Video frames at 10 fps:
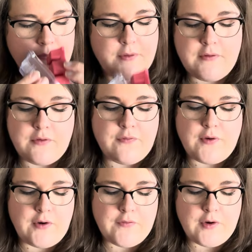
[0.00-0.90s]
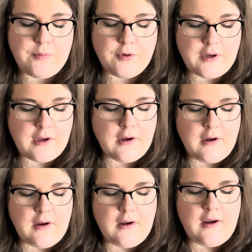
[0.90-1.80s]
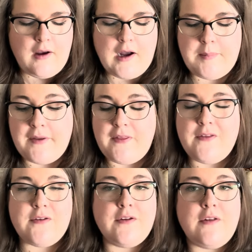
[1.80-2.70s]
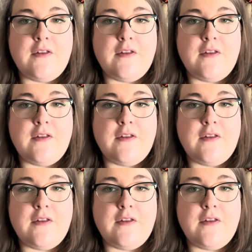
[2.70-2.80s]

This is very, very pretty. Um, I think this, is,